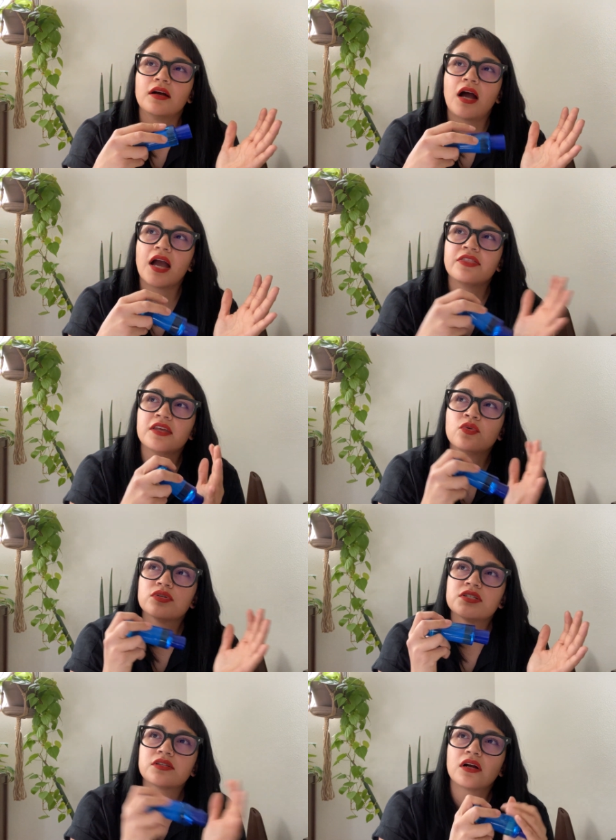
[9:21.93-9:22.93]
I think
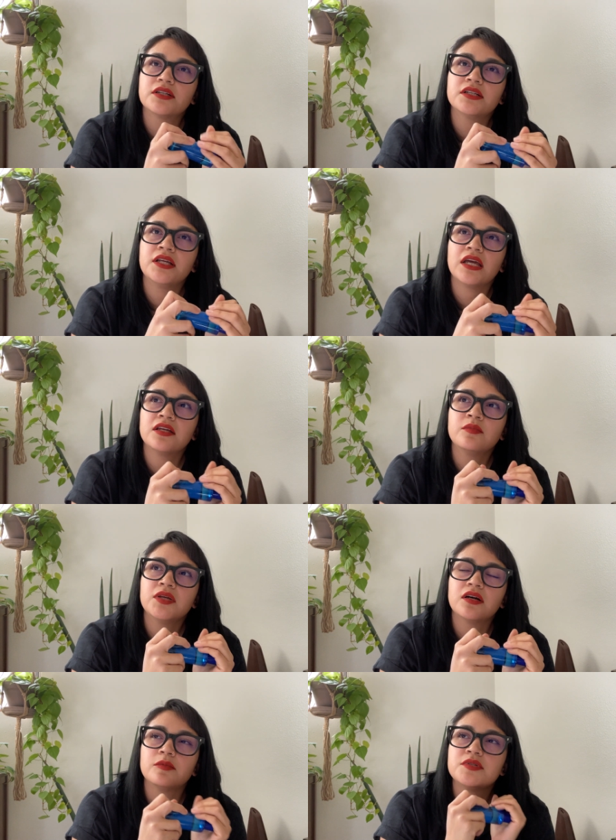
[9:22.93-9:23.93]
what started getting
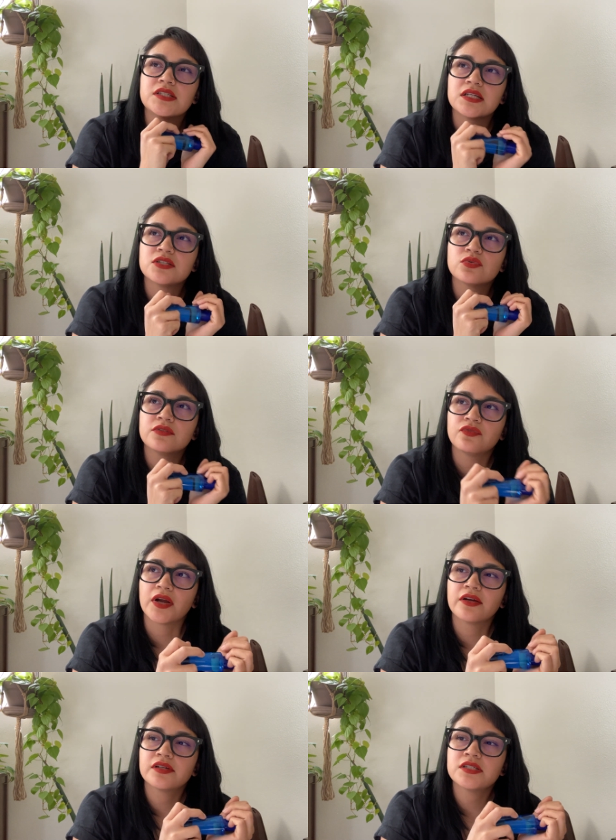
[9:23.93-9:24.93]
me obsessed with
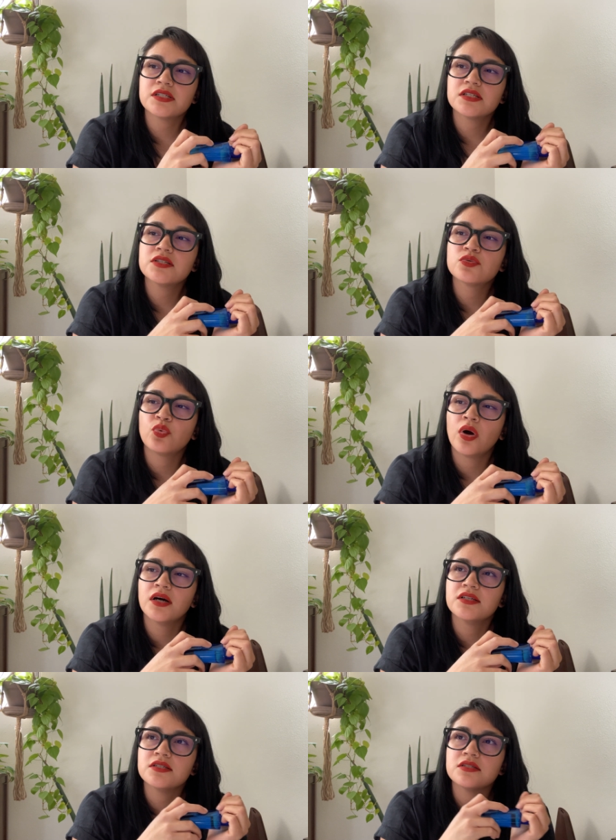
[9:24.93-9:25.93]
fragrances
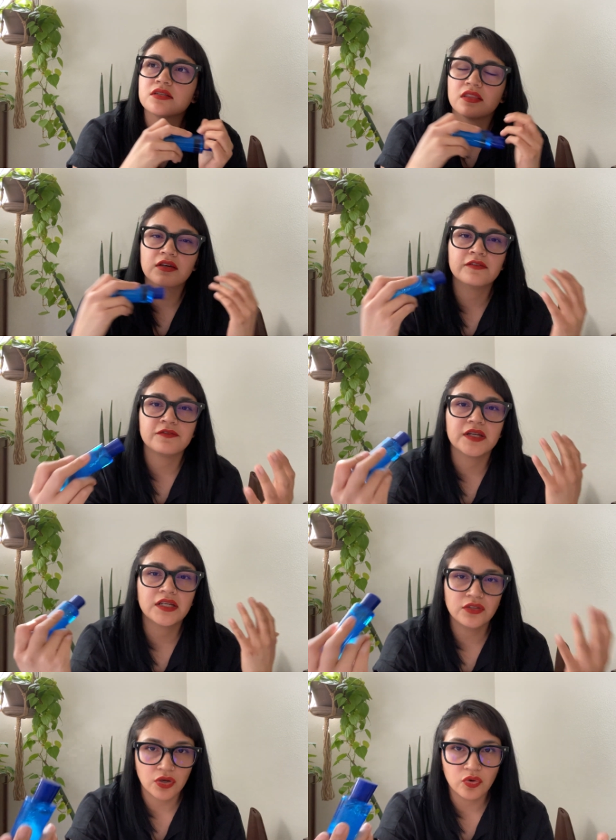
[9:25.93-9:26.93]
was the
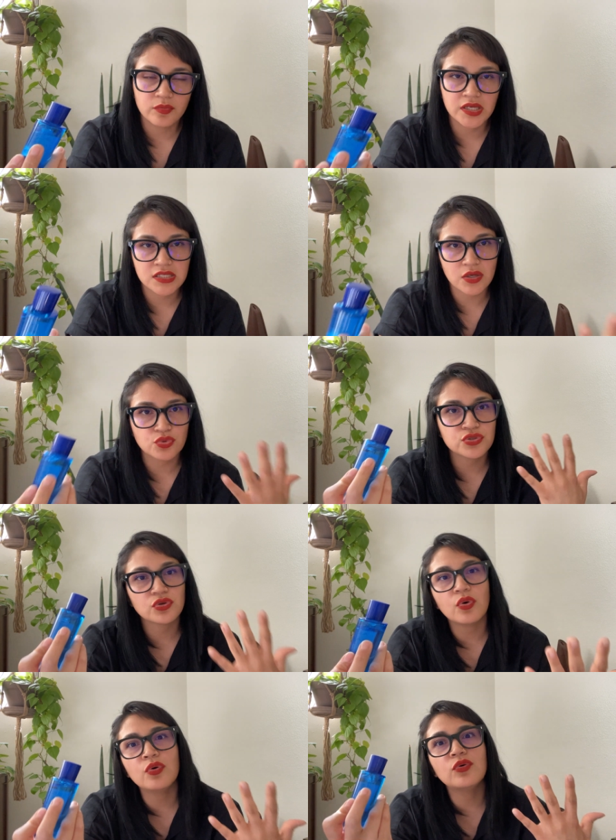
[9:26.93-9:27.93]
fig note, because I was
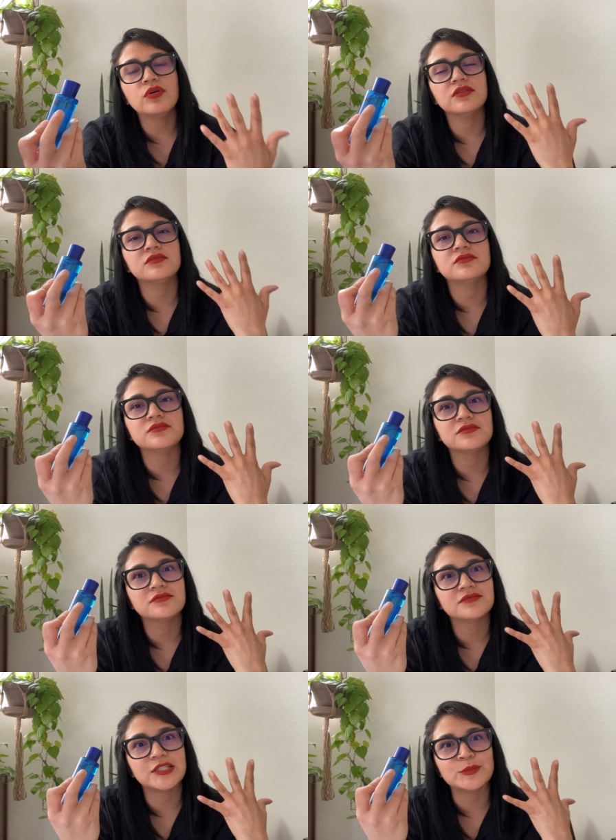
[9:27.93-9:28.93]
so
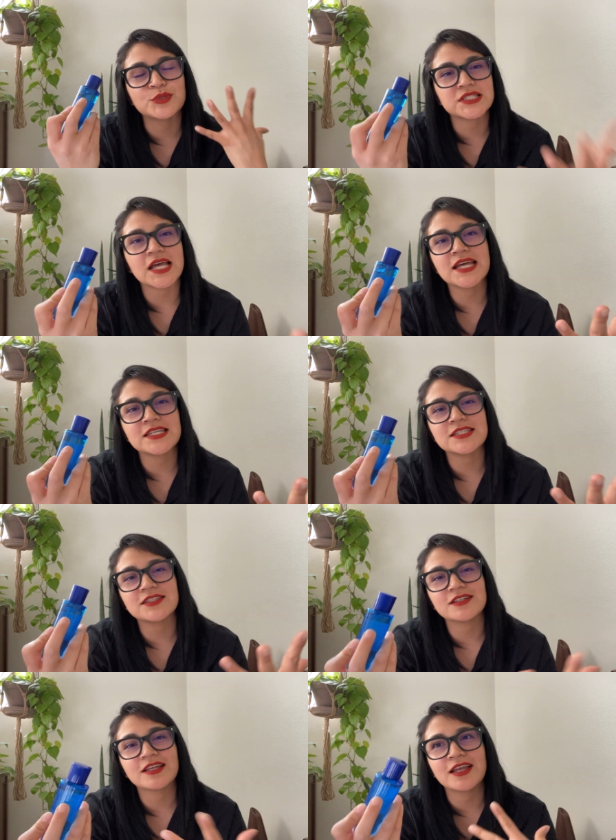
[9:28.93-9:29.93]
obsessed
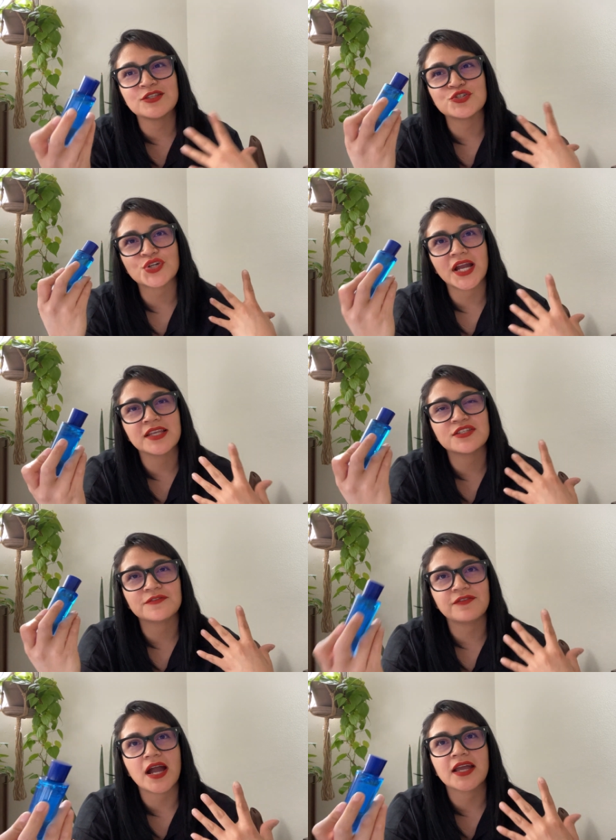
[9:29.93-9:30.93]
and trying to
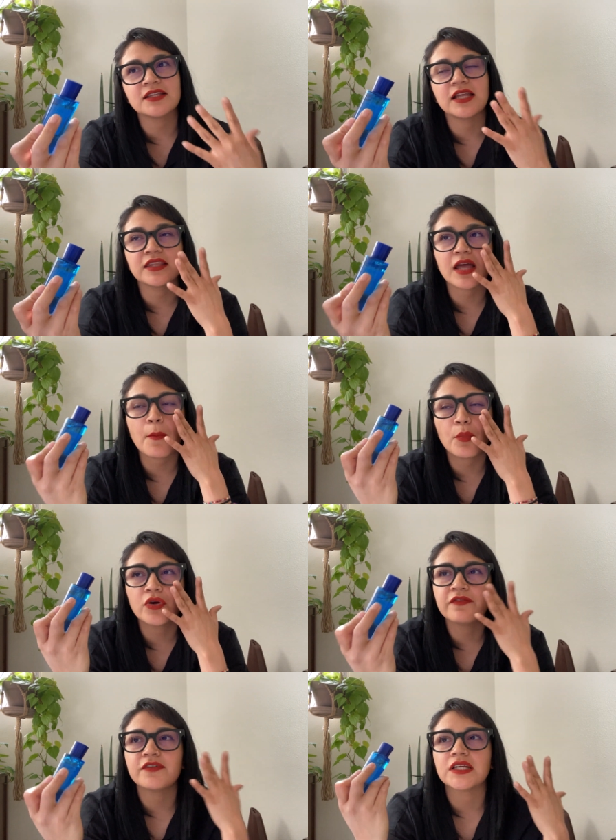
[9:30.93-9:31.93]
find like that
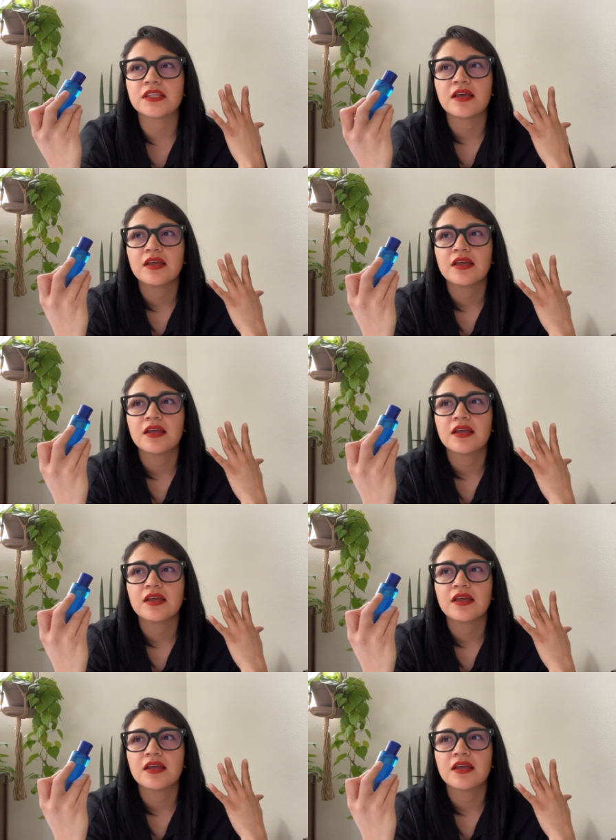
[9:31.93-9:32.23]
perfect